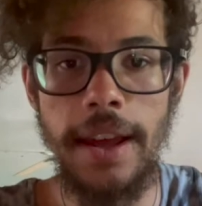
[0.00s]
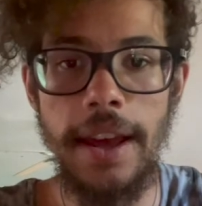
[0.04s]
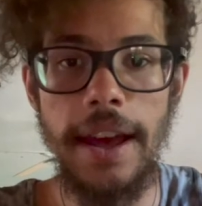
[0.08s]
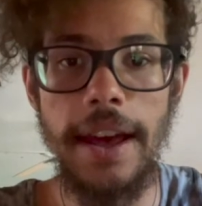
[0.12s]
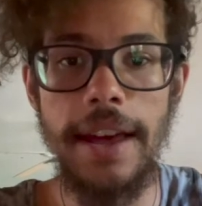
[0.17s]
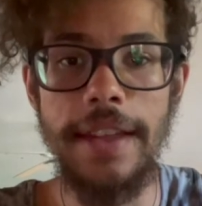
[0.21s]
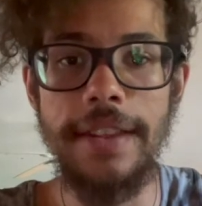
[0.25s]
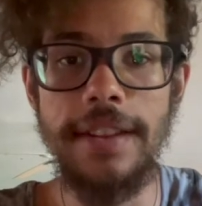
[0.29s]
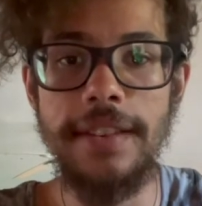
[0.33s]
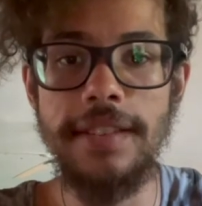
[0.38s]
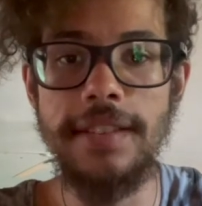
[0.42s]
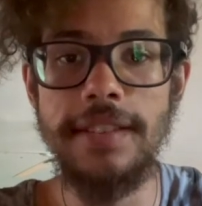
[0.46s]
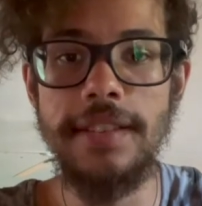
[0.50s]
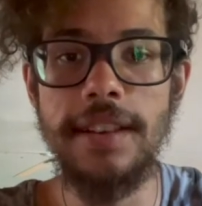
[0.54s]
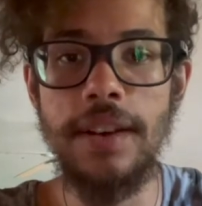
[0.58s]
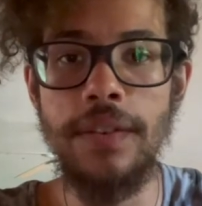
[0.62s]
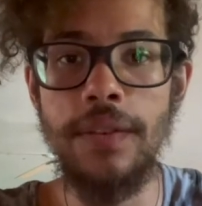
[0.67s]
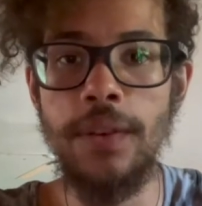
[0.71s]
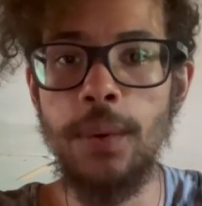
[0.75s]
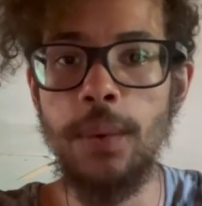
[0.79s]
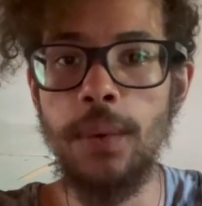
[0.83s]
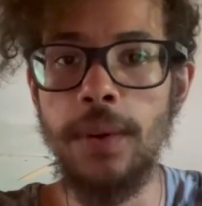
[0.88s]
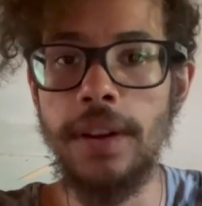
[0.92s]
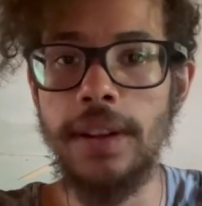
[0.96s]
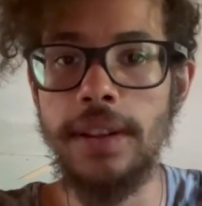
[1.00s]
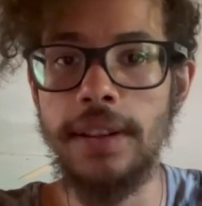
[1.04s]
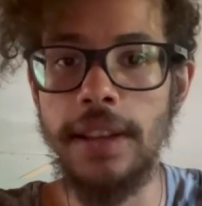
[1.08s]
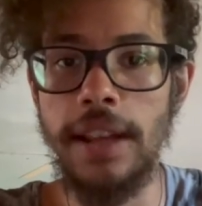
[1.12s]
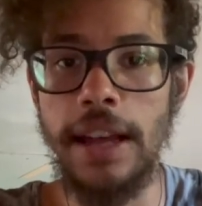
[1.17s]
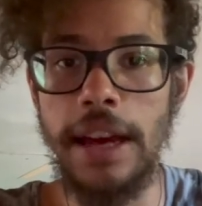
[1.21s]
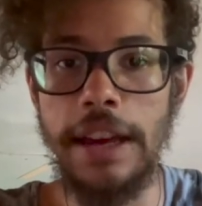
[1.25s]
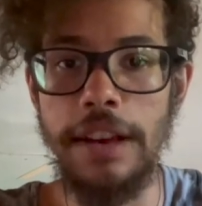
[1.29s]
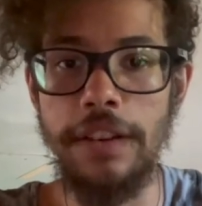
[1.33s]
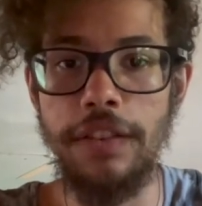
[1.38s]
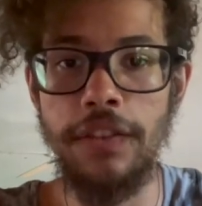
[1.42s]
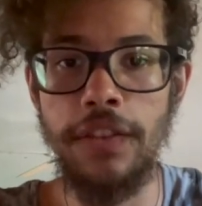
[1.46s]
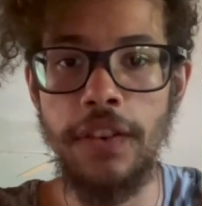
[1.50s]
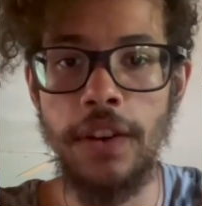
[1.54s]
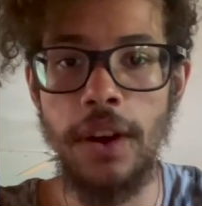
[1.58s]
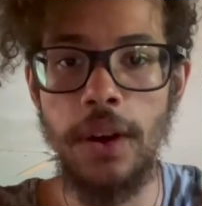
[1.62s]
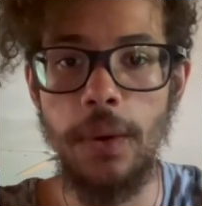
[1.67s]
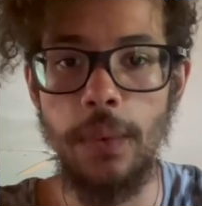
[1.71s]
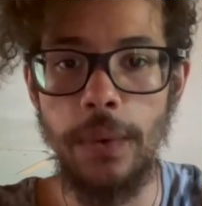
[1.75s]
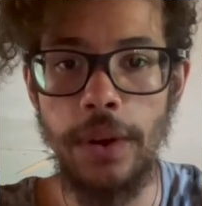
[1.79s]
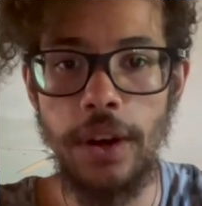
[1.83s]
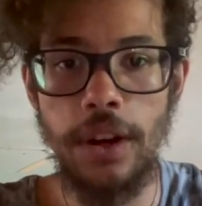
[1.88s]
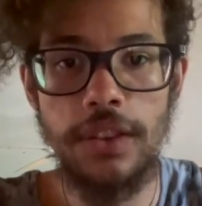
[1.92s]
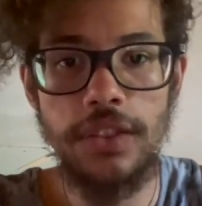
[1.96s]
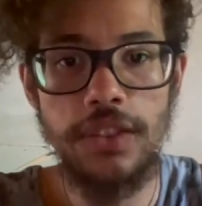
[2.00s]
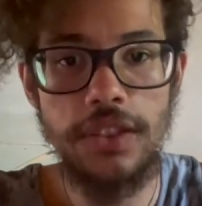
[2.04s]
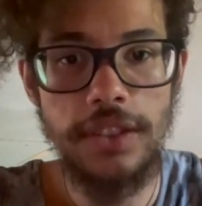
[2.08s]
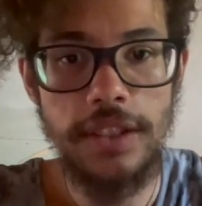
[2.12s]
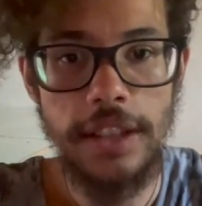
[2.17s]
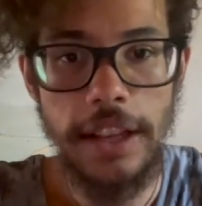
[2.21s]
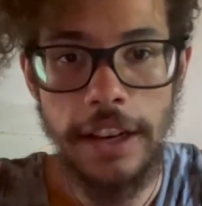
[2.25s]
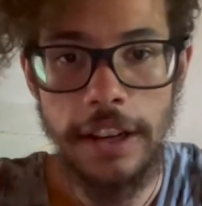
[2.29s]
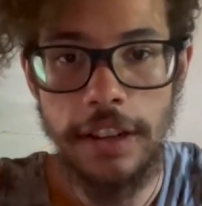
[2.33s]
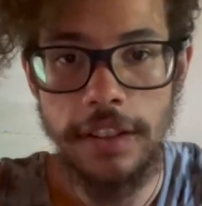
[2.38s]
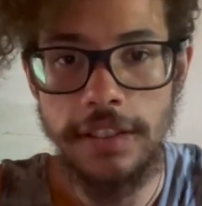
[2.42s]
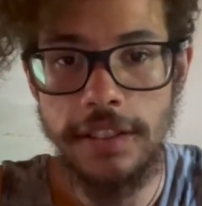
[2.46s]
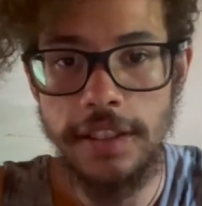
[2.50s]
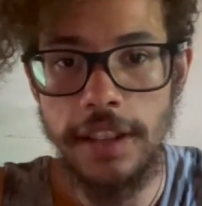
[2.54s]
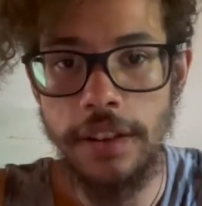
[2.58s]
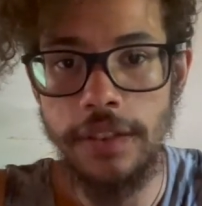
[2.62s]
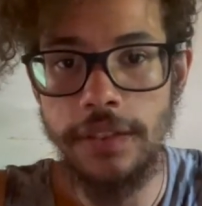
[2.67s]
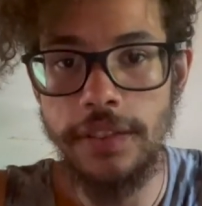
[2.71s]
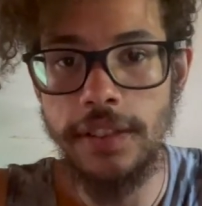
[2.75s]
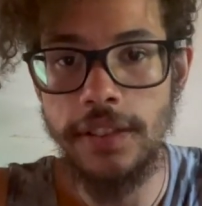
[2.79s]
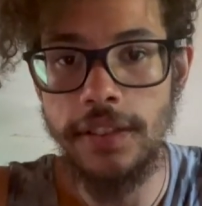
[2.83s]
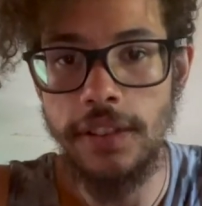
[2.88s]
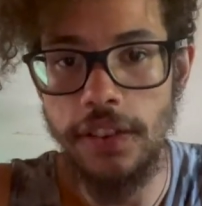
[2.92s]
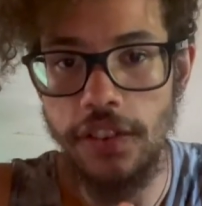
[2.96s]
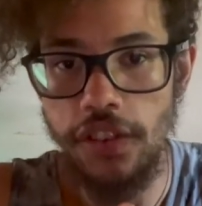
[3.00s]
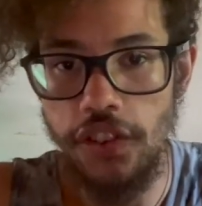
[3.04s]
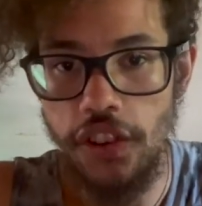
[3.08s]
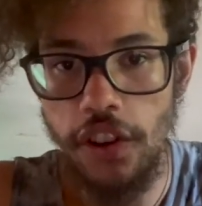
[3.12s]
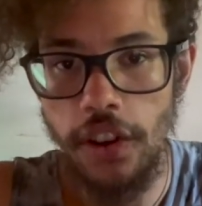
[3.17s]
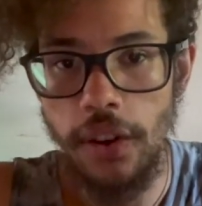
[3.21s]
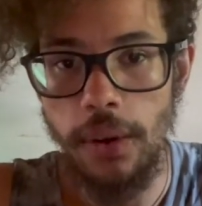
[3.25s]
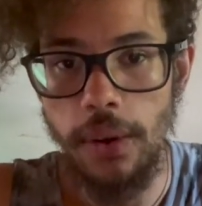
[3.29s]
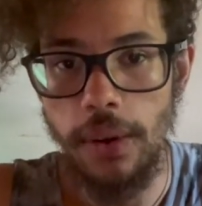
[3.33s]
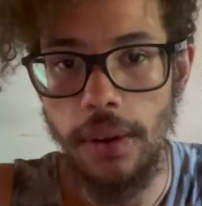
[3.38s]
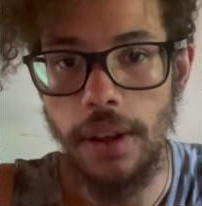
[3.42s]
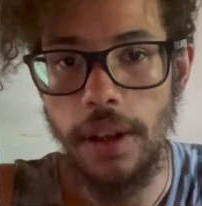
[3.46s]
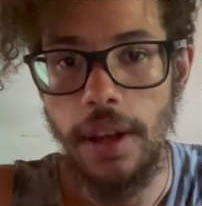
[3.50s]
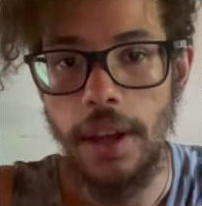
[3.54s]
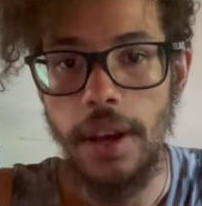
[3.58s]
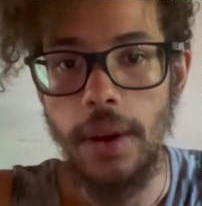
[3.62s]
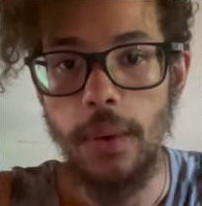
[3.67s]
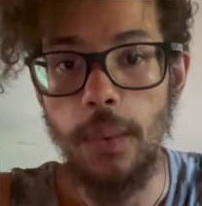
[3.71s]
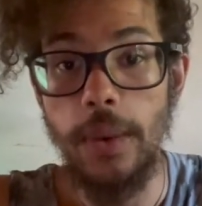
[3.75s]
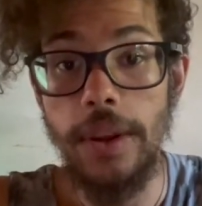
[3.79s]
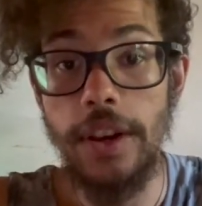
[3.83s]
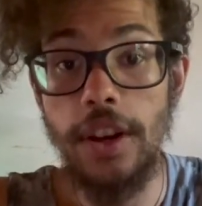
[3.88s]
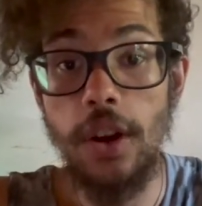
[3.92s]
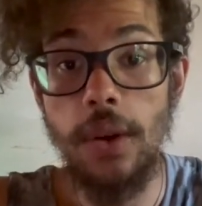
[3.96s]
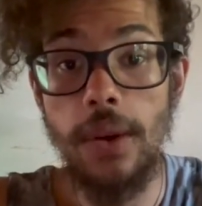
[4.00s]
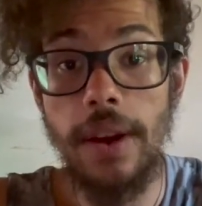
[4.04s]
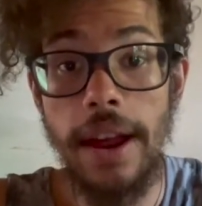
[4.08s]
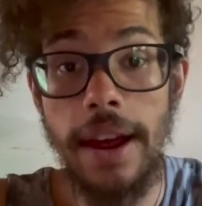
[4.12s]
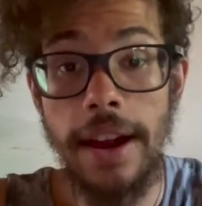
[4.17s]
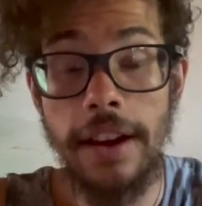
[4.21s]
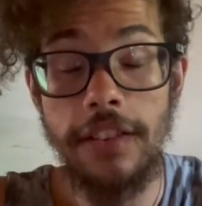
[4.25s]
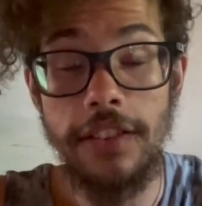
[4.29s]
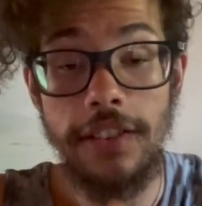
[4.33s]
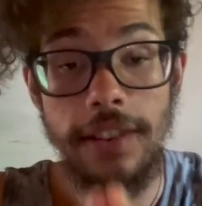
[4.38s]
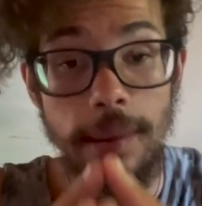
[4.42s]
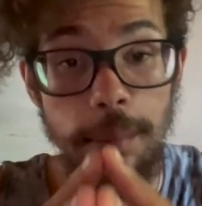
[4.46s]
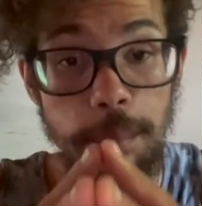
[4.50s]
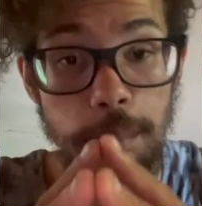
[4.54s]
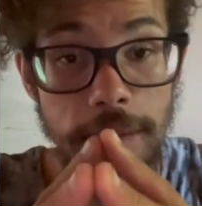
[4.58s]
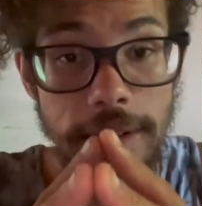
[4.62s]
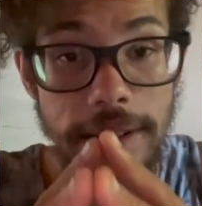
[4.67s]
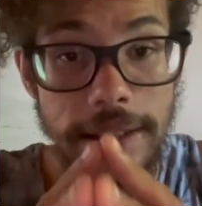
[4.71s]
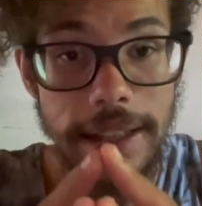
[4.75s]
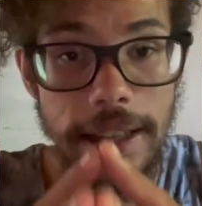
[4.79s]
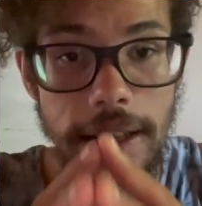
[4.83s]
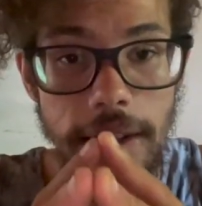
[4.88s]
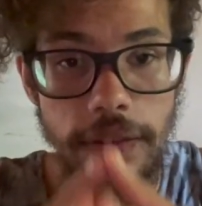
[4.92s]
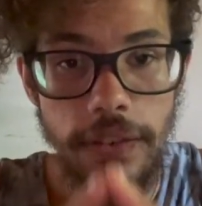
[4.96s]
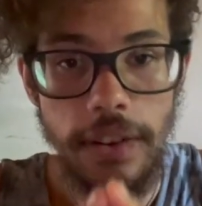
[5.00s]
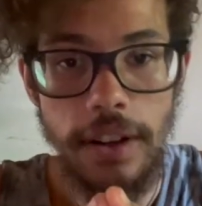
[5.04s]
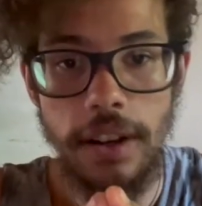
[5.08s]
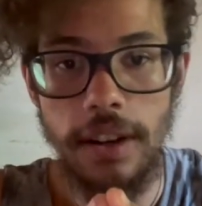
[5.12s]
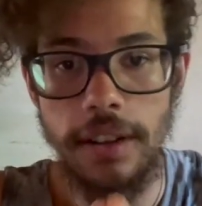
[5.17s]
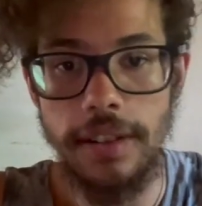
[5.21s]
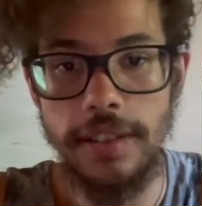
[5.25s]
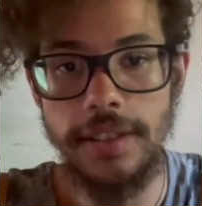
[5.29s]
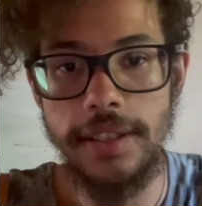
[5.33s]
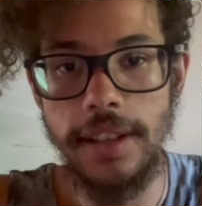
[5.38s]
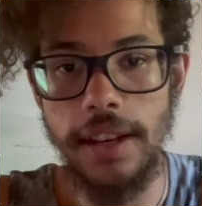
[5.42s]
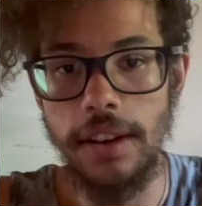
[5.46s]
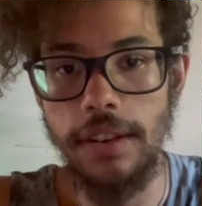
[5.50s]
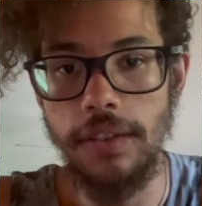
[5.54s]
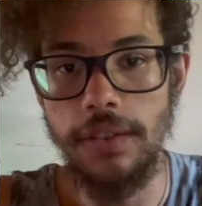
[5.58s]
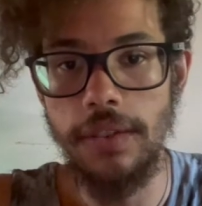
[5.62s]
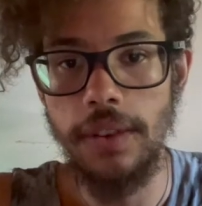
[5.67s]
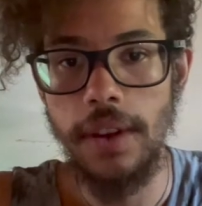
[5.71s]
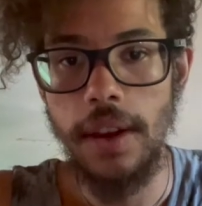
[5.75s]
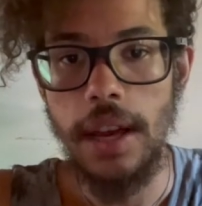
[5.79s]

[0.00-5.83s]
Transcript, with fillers: And this is everyone in life. We all just take ourselves as a joke. We don't actually believe in ourselves.